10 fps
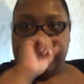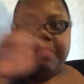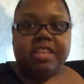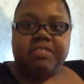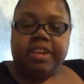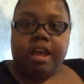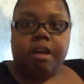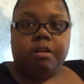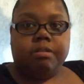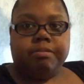of this
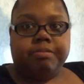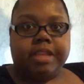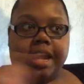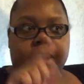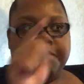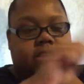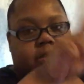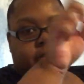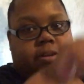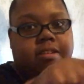video, and it'll be
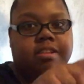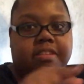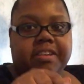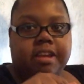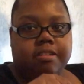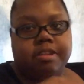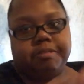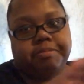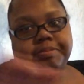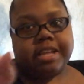somewhere else in the video
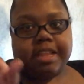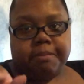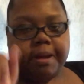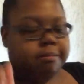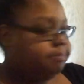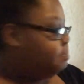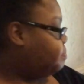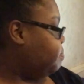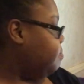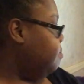too, at the bottom.
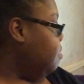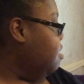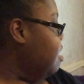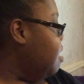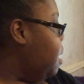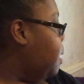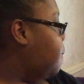All right,